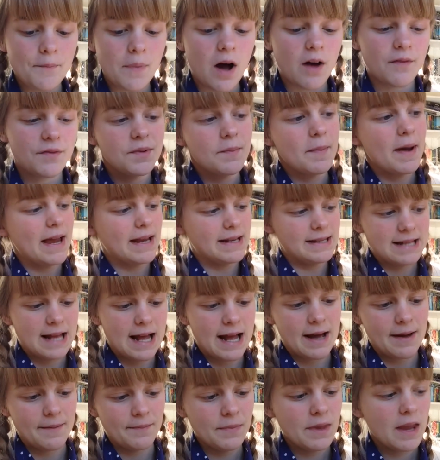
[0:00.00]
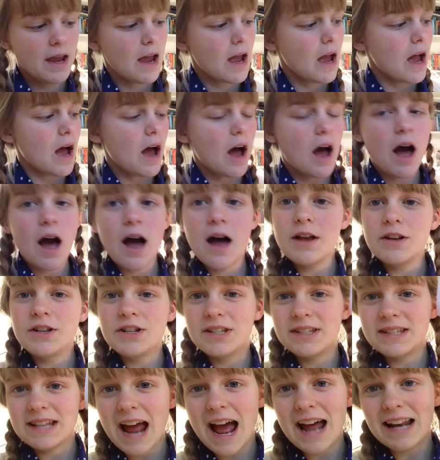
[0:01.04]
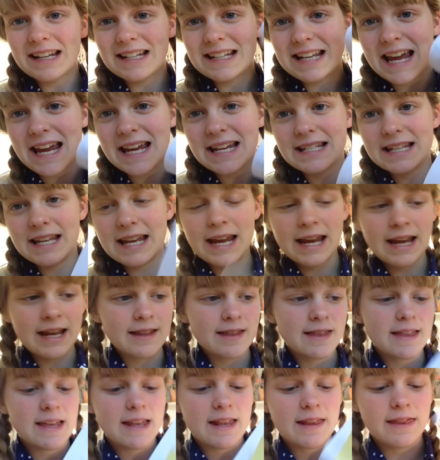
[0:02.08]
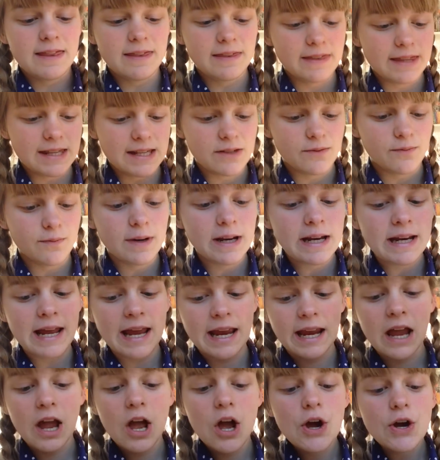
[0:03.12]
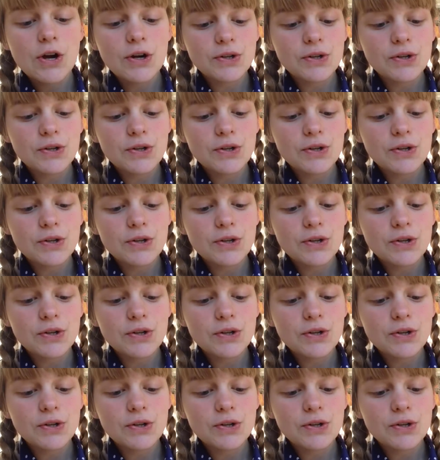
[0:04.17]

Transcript: after my exam, just annotating this reading.